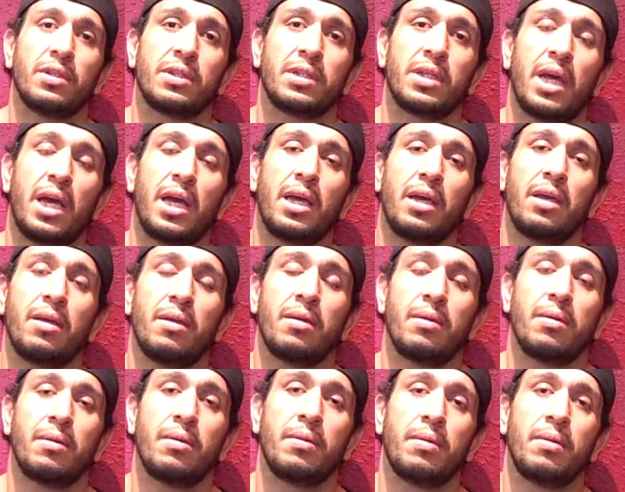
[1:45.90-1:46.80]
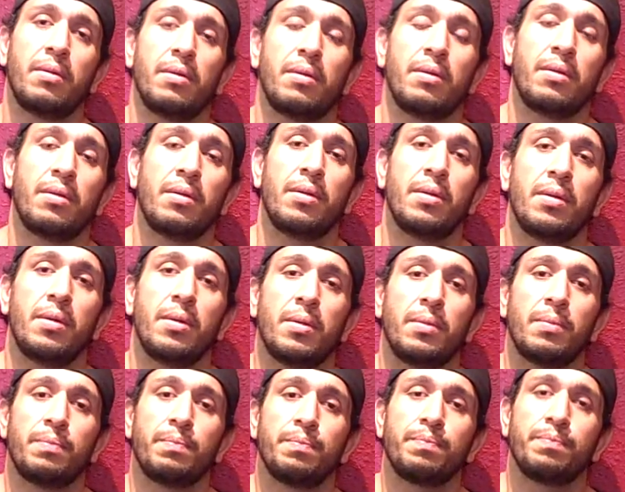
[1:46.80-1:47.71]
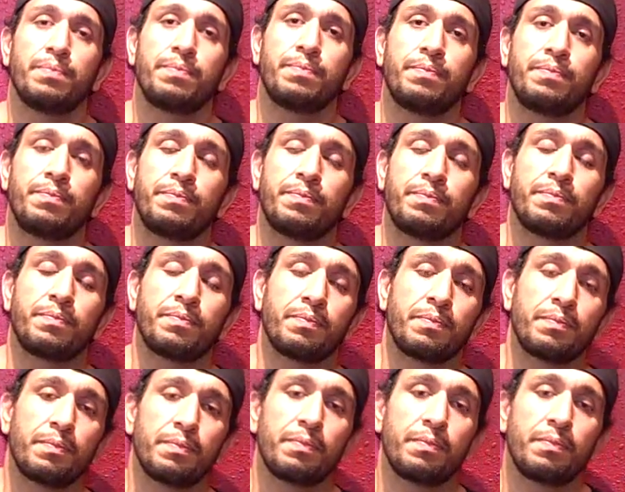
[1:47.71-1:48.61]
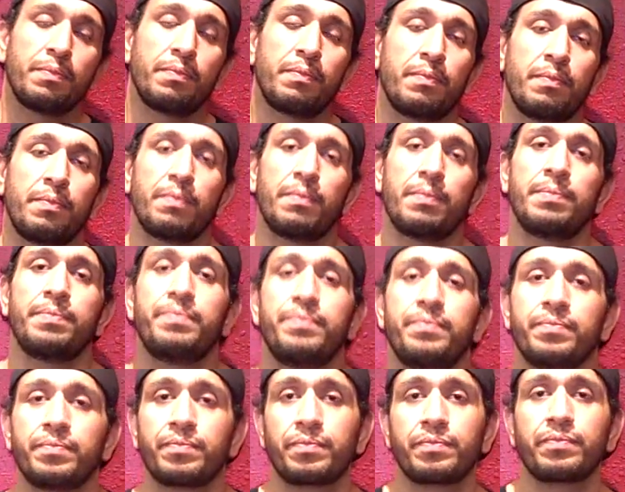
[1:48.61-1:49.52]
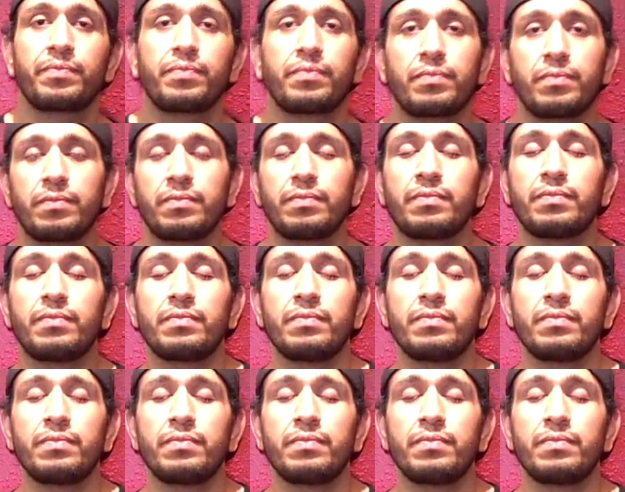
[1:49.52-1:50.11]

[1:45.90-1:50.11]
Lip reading: And Rich, for those people that don't know, he's part of the Team USA